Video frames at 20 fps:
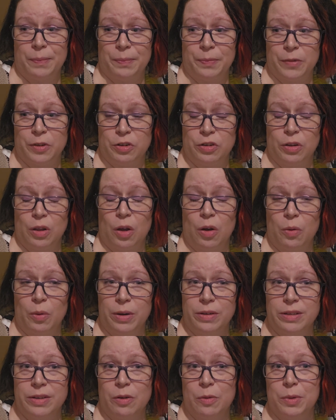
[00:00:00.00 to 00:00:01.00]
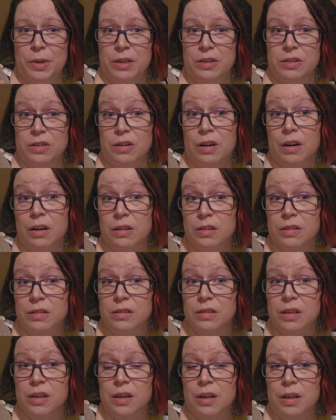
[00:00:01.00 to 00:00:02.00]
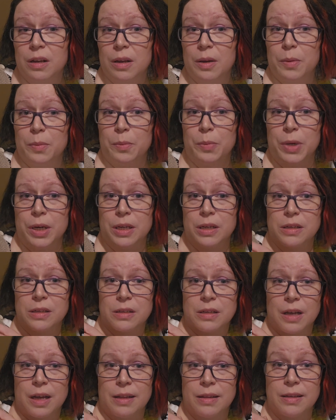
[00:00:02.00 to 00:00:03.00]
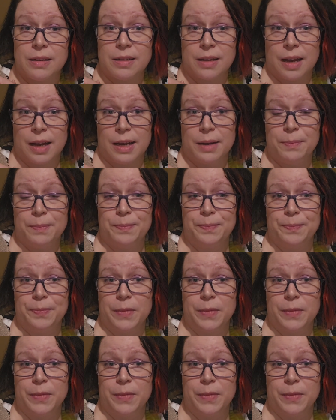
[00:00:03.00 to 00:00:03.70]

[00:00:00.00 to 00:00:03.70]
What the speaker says: she'll always have a place in our hearts, but at the time